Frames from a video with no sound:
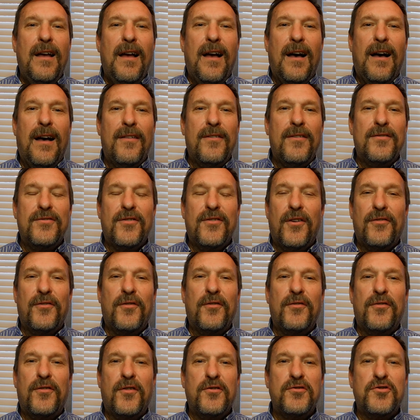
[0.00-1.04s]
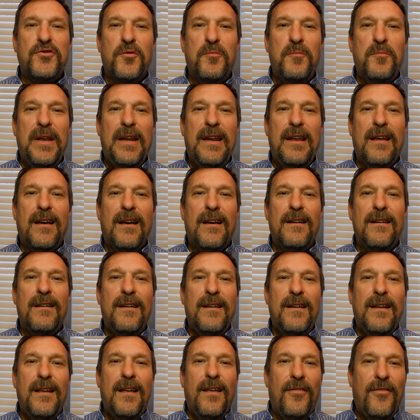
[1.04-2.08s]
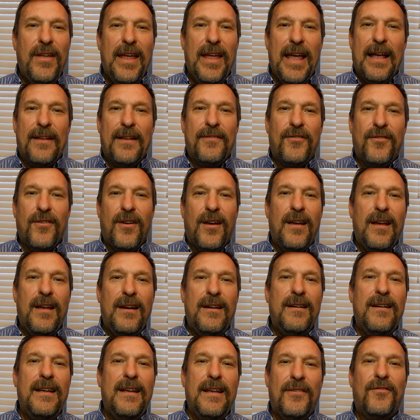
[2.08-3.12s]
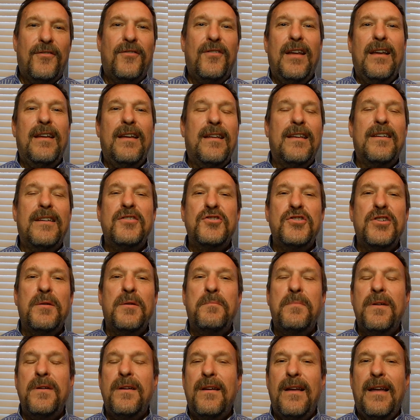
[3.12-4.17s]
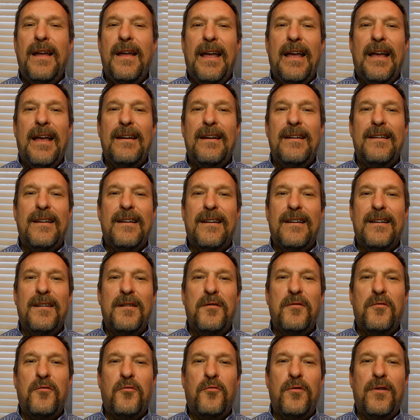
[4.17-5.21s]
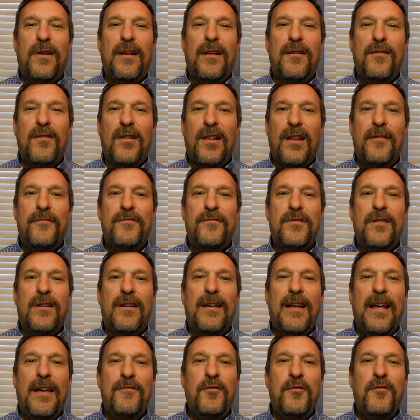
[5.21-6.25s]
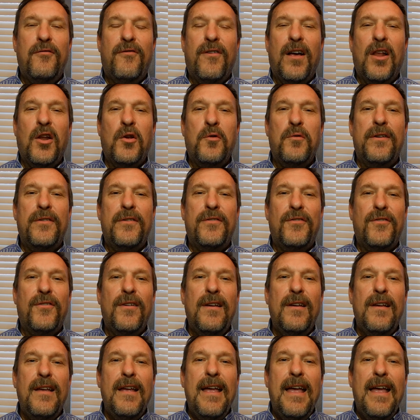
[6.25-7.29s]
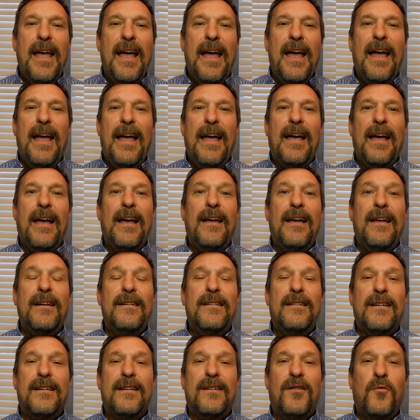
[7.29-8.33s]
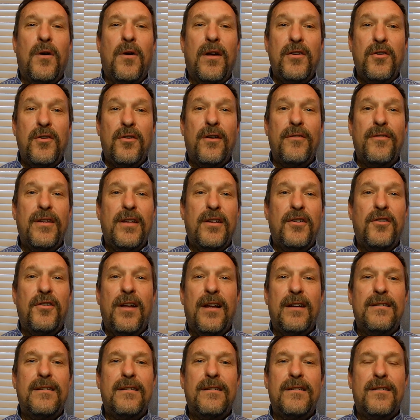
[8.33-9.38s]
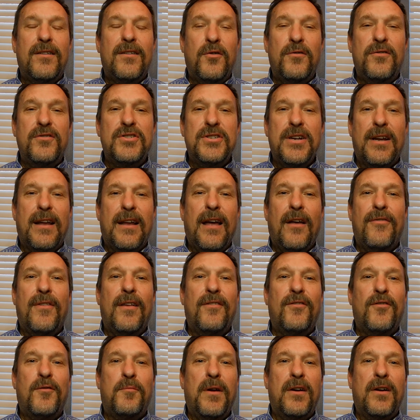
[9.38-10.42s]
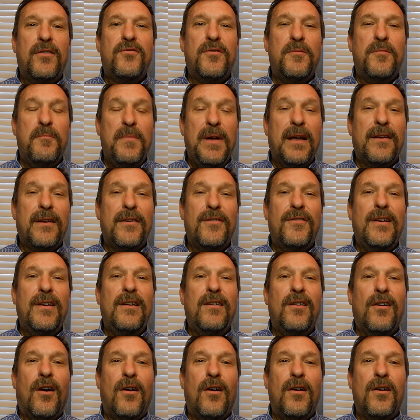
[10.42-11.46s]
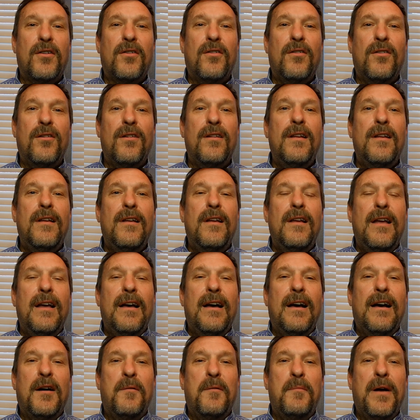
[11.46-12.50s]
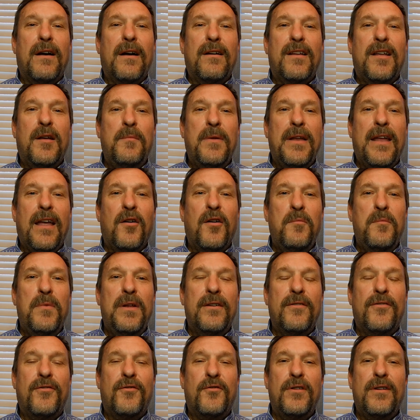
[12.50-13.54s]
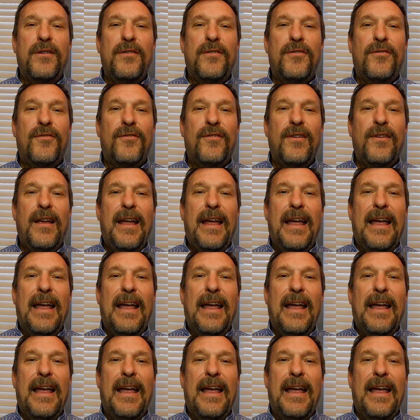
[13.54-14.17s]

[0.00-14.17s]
There's also social media, the @ SDA Kinship, and would love to have you follow us. And while you're on the internet, go and check out that Spectrum Magazine article about Coming Out Ministries.